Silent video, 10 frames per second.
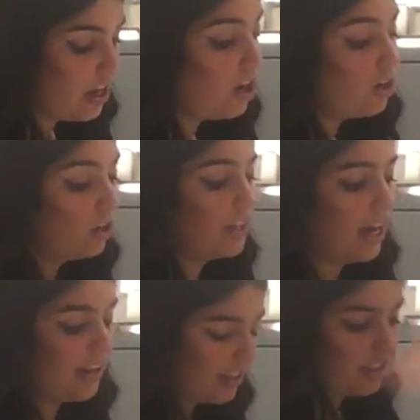
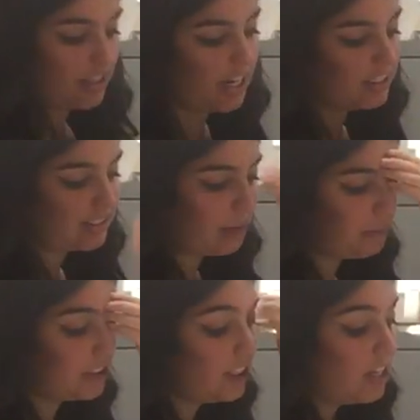And then the next
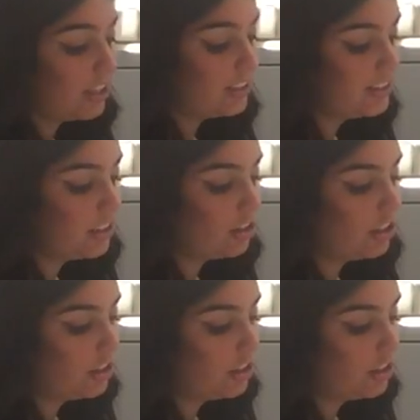step is consider